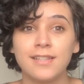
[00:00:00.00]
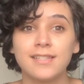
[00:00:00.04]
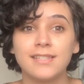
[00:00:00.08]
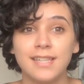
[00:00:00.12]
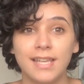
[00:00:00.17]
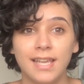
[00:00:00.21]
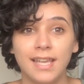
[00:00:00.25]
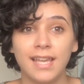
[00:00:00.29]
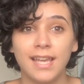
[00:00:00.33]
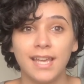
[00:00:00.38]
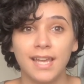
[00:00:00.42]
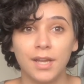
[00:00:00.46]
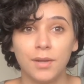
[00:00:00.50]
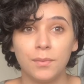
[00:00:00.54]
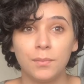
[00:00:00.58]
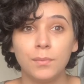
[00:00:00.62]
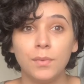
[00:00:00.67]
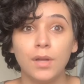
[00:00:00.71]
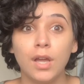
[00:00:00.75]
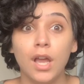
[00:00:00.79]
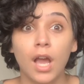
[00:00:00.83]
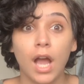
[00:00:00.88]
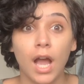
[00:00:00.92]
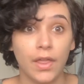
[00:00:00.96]
seeing him
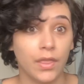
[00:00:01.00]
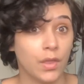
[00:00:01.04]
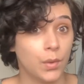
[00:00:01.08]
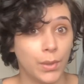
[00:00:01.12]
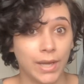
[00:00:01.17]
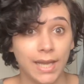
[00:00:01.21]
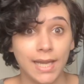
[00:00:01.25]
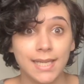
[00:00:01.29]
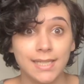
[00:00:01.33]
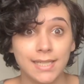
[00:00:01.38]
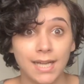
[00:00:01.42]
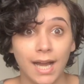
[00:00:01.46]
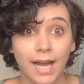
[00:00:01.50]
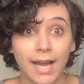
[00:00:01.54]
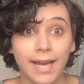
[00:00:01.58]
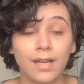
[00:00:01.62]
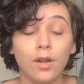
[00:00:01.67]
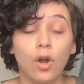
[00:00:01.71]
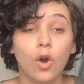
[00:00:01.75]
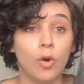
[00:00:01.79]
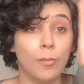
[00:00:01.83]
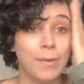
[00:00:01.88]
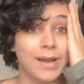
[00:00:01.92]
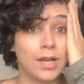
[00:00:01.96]
and the way he died,
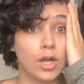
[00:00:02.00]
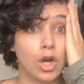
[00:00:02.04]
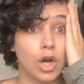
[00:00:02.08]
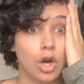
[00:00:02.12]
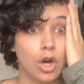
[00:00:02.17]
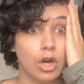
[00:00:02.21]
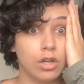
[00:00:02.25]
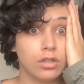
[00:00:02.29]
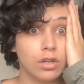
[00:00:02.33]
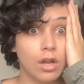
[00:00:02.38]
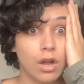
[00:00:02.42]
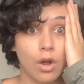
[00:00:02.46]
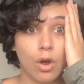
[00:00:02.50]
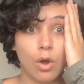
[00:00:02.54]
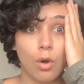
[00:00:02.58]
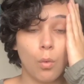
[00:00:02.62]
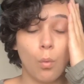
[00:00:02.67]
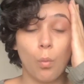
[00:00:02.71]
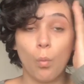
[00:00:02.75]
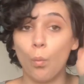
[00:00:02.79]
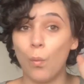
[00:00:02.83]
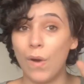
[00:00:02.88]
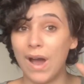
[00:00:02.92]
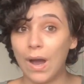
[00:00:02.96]
oh my god,
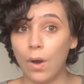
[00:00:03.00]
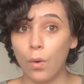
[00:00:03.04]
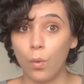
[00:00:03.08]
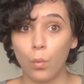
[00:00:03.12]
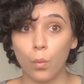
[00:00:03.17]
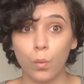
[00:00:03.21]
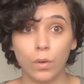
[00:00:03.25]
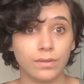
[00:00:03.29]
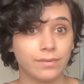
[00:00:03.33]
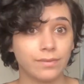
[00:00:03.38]
wow.